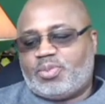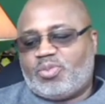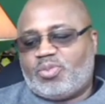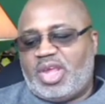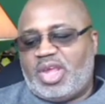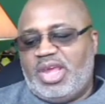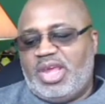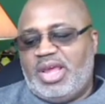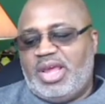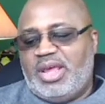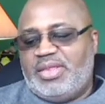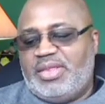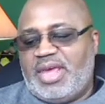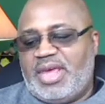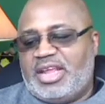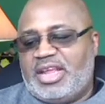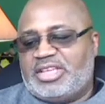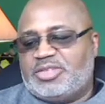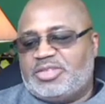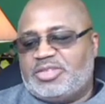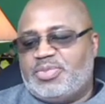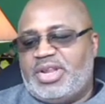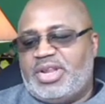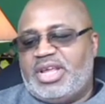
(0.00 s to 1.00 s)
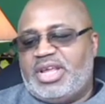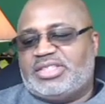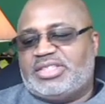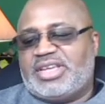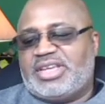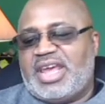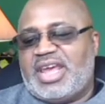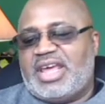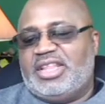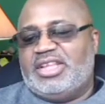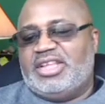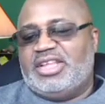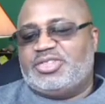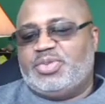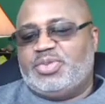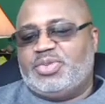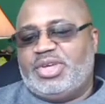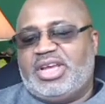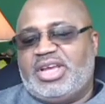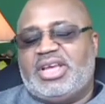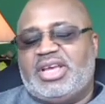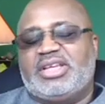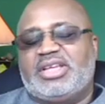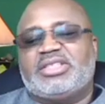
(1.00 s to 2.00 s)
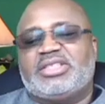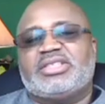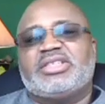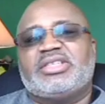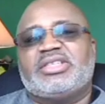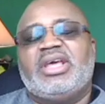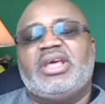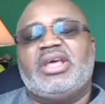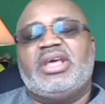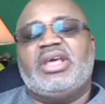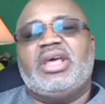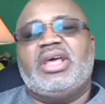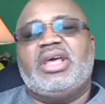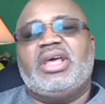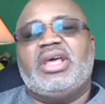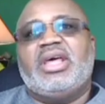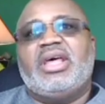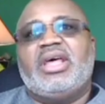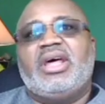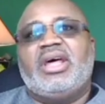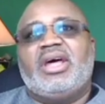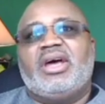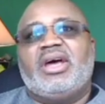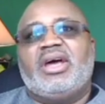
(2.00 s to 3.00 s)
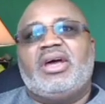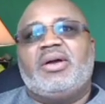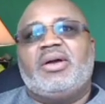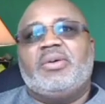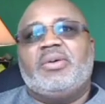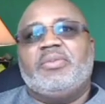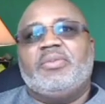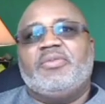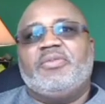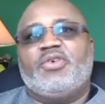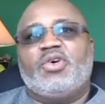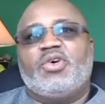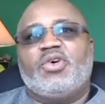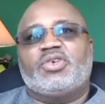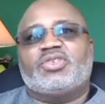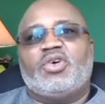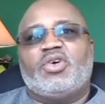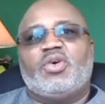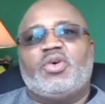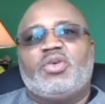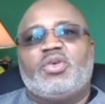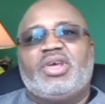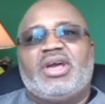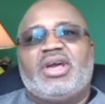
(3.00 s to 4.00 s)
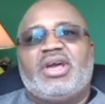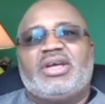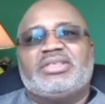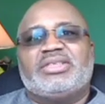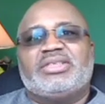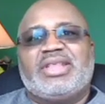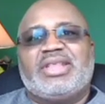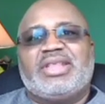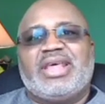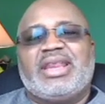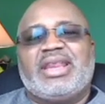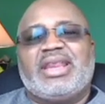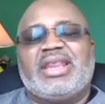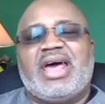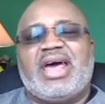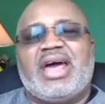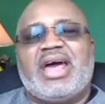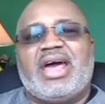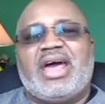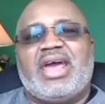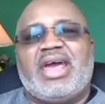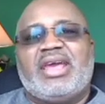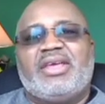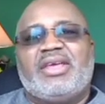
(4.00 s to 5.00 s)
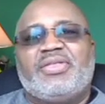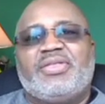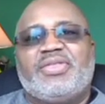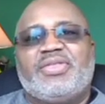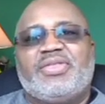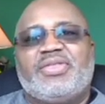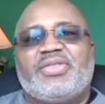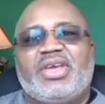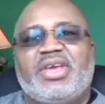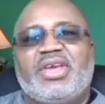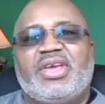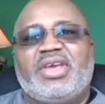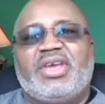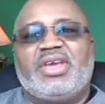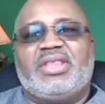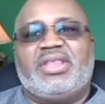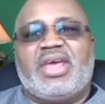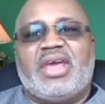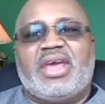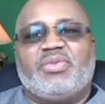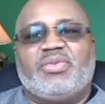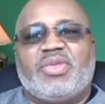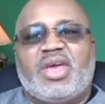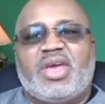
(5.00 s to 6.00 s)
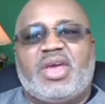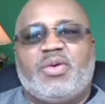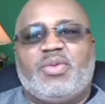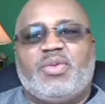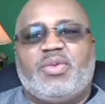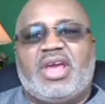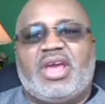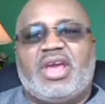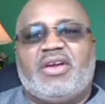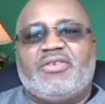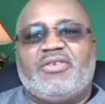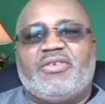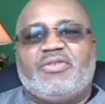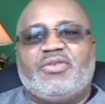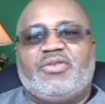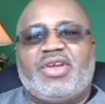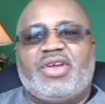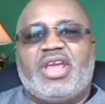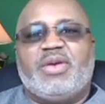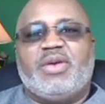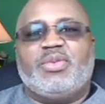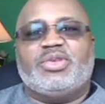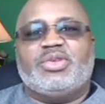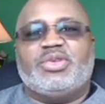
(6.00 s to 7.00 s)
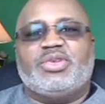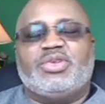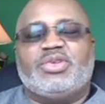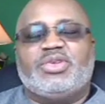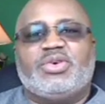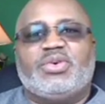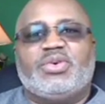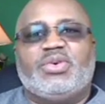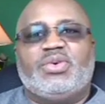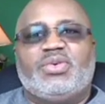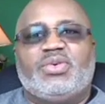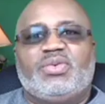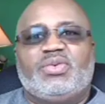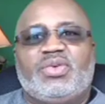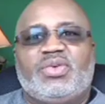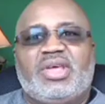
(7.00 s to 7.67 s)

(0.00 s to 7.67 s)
and that has been a challenge because um, folks are holding on to that lie and thinking that that we have we're able to do